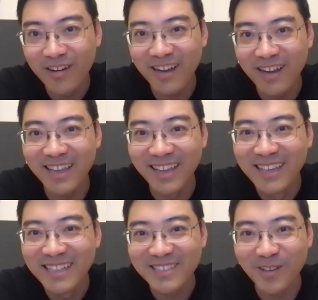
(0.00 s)
Right?
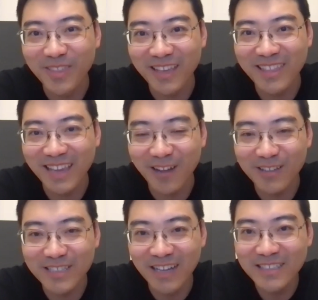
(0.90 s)
So they
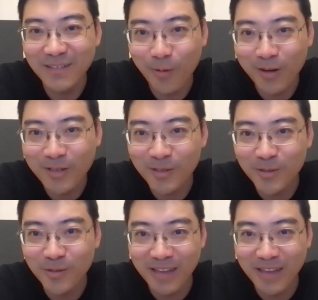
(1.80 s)
got tons of work to do.